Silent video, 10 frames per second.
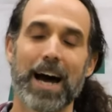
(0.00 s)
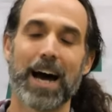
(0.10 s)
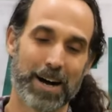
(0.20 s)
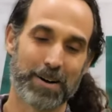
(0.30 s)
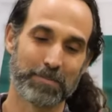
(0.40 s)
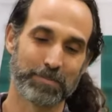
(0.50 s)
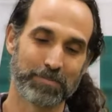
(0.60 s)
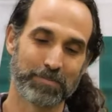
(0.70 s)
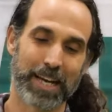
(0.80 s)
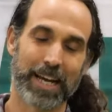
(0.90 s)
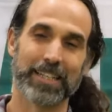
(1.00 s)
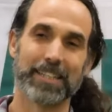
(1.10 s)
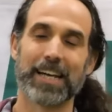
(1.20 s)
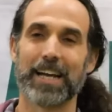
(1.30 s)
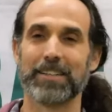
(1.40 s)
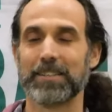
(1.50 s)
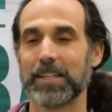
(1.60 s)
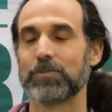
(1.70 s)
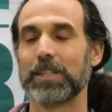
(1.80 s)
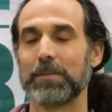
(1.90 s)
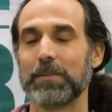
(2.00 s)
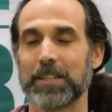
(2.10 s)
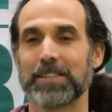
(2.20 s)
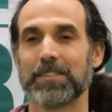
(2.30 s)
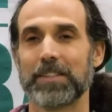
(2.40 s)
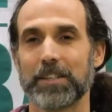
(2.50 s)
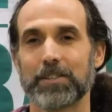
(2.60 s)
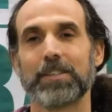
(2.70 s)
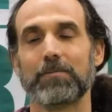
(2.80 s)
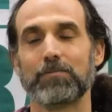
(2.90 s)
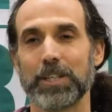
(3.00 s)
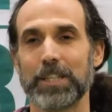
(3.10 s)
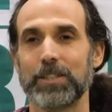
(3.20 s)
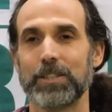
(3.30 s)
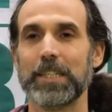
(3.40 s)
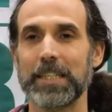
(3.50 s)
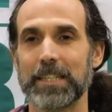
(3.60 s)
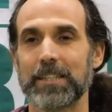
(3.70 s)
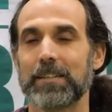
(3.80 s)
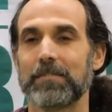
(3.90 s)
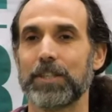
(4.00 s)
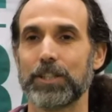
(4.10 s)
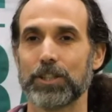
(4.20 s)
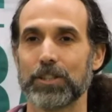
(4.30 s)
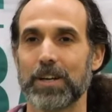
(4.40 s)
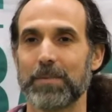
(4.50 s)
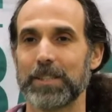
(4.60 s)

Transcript: And it's really because of their really unique feature.